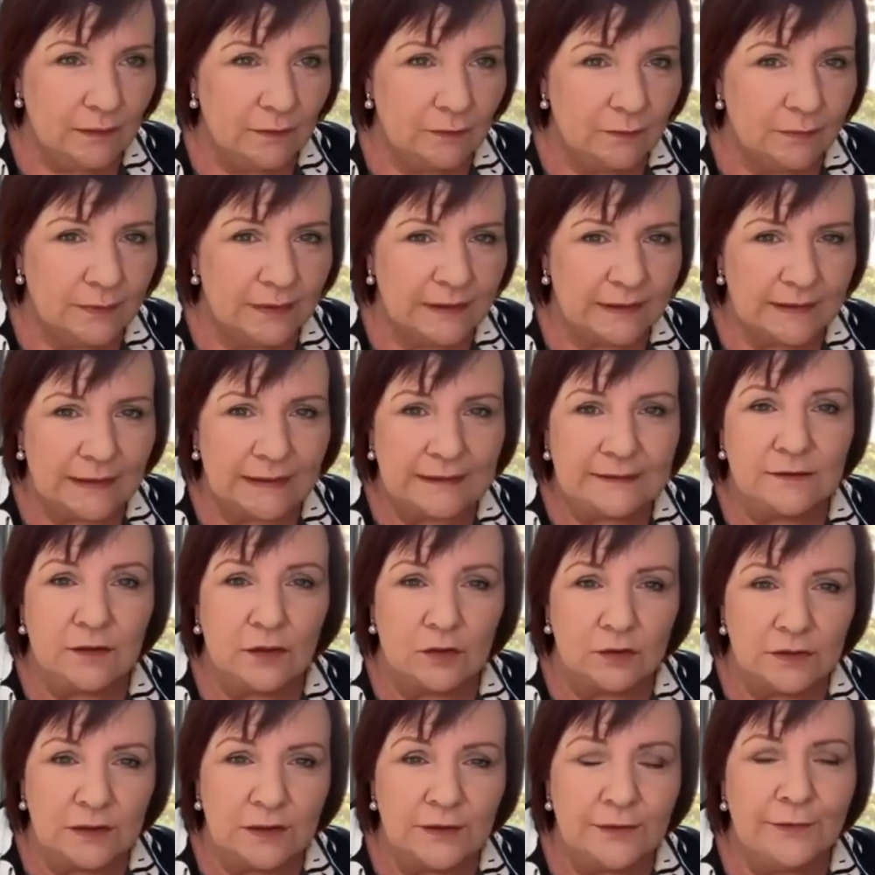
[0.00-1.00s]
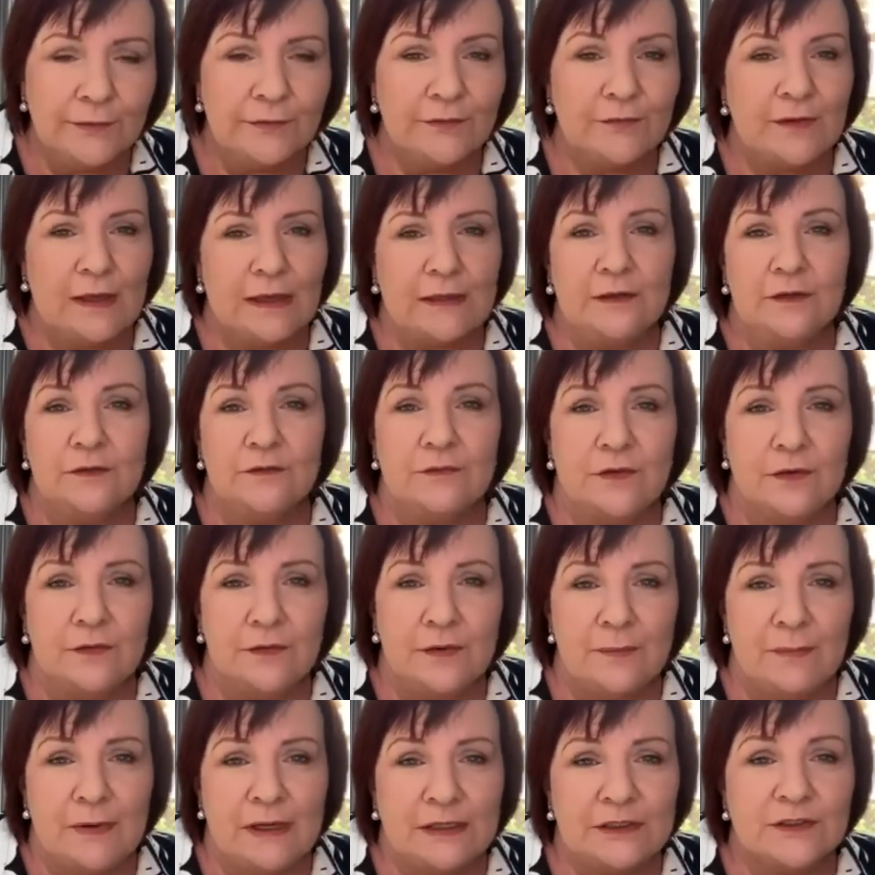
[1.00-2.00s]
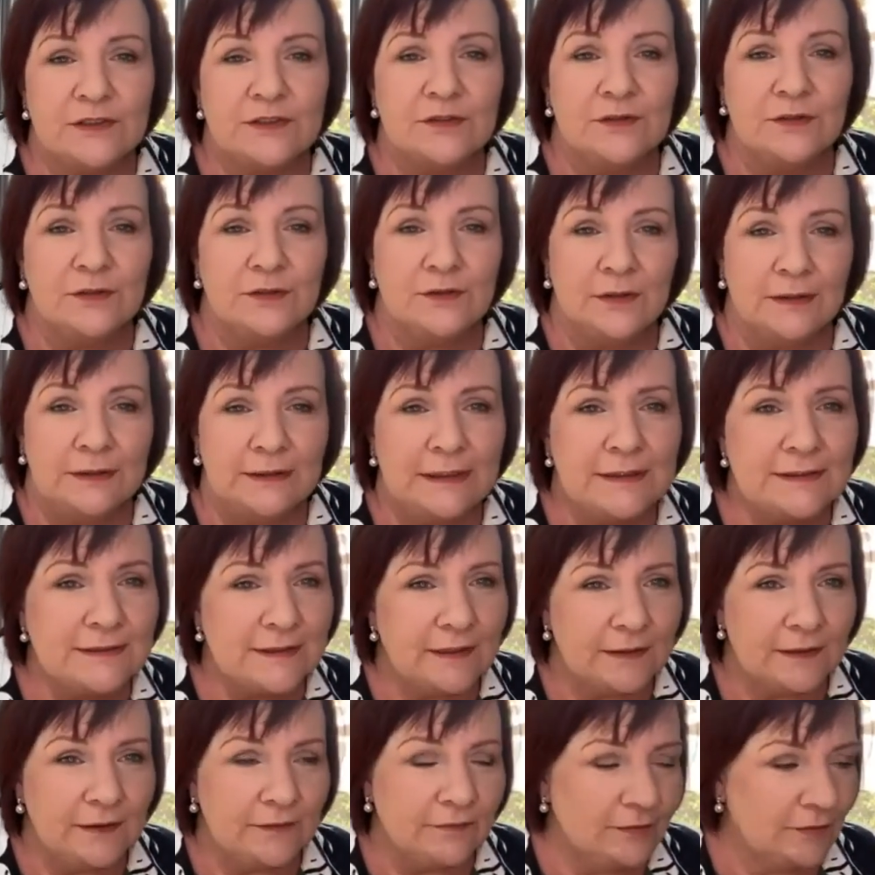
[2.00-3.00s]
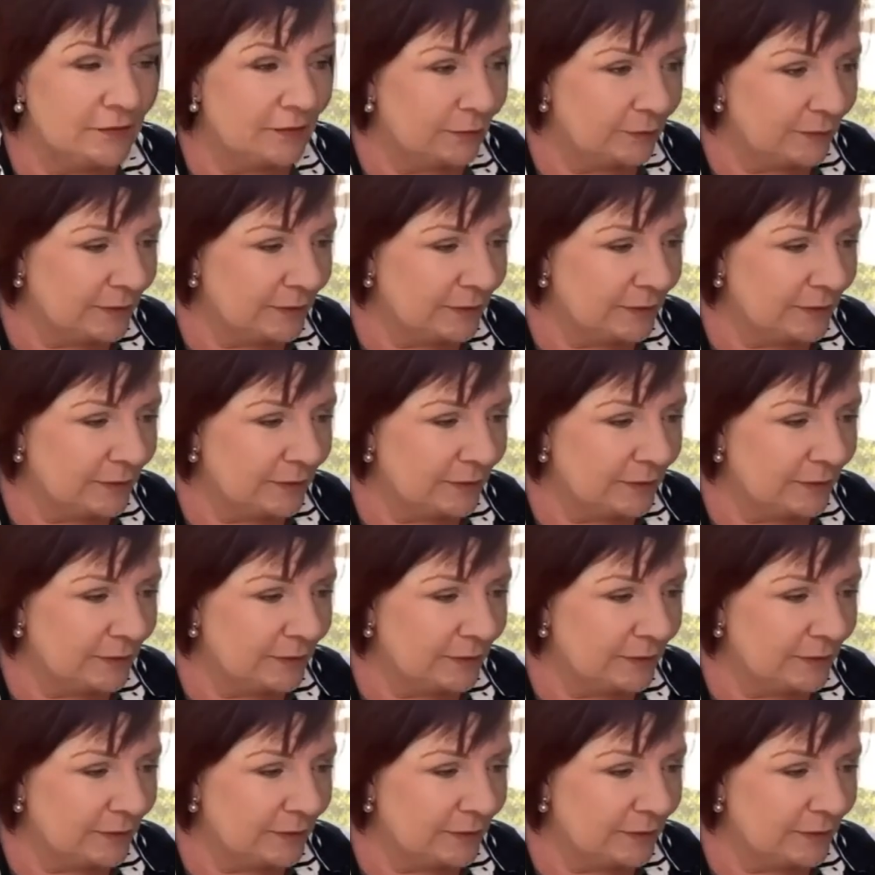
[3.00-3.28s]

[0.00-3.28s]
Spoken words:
we can conclude. Thank you very much to Janita, even though